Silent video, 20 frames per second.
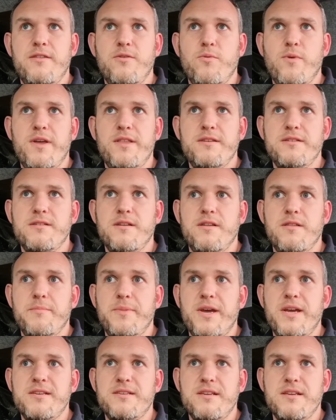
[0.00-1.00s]
The weather's not
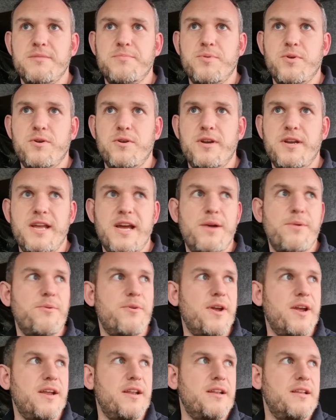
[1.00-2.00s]
the best. It's pouring
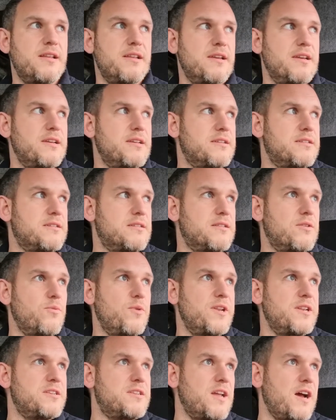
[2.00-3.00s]
down rain.
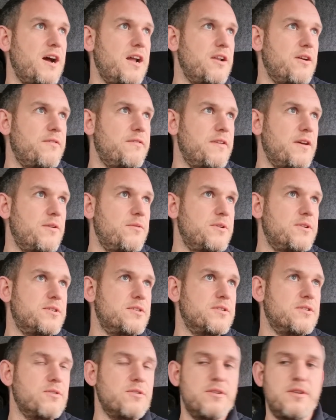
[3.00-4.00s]
The wind's died off though,
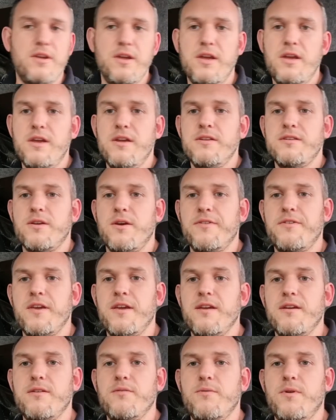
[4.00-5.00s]
which is good. So I
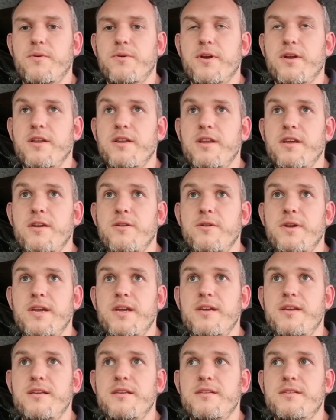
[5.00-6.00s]
think what we're going to do
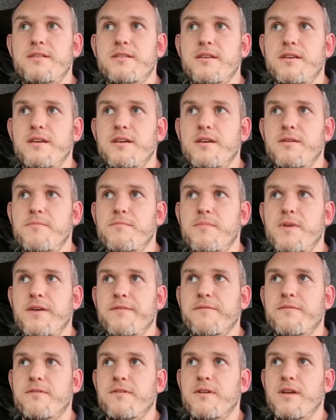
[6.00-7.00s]
is I'm
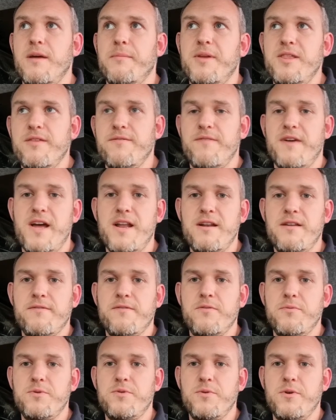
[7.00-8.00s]
in the van.
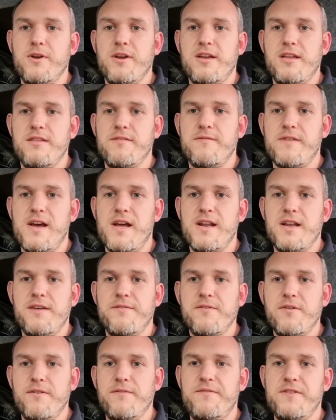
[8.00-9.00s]
I've come to work in the van.
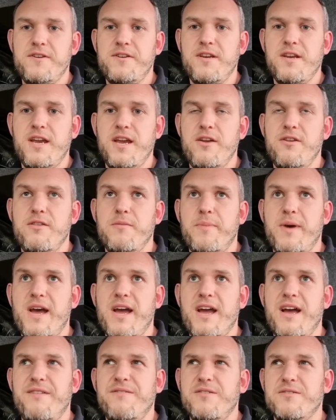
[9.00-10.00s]
I've got the fishing gear in the
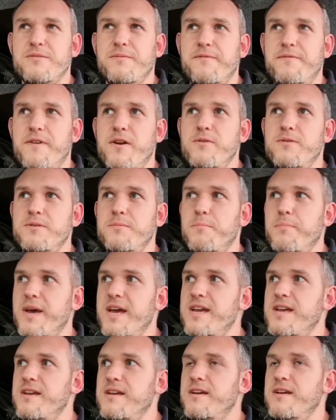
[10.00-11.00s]
back. I've got some frozen
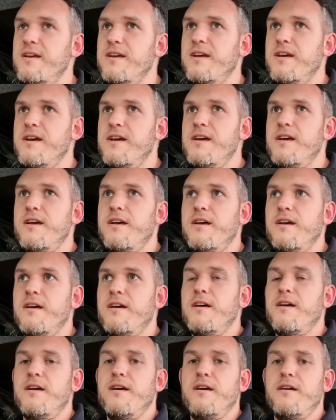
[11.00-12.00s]
bait,
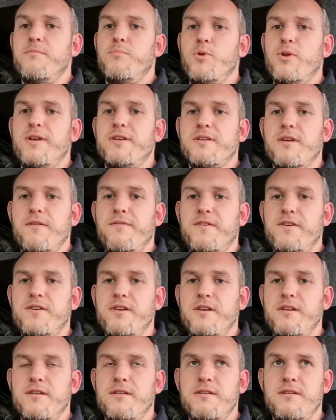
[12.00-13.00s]
but let's go
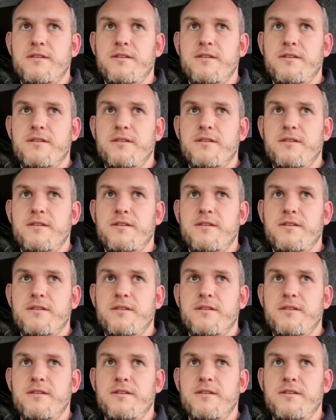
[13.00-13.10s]
fishing.